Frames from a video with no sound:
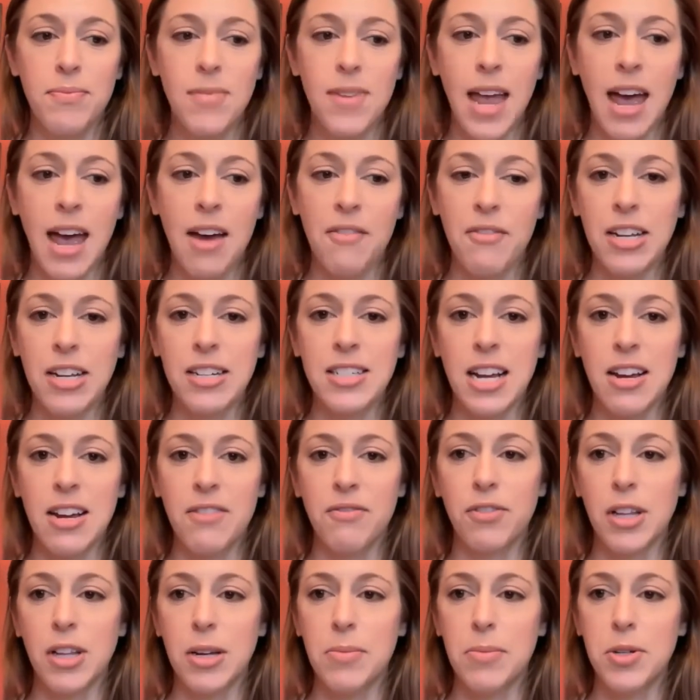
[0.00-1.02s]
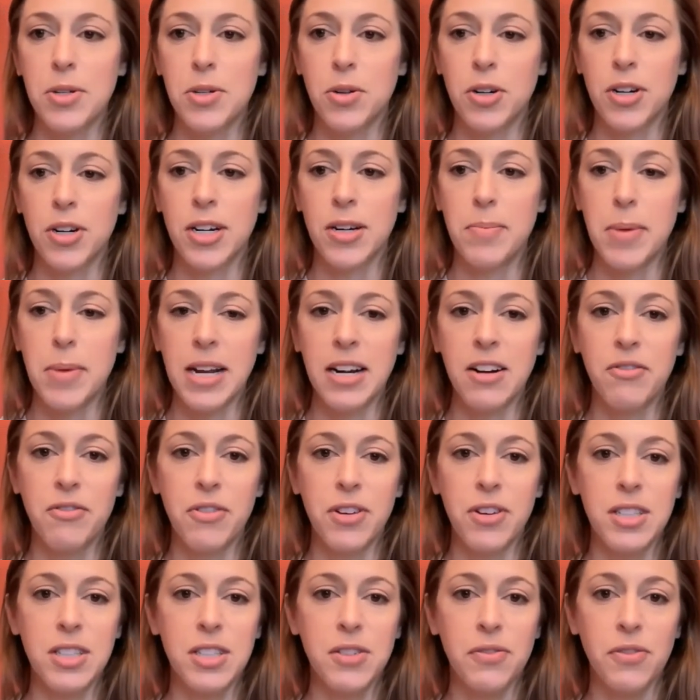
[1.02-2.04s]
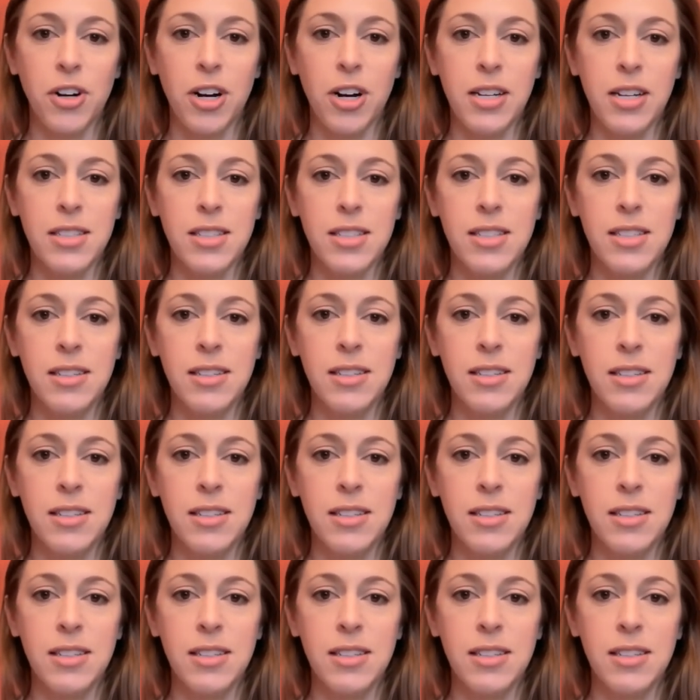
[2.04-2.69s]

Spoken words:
have anti-inflammatory benefits for us.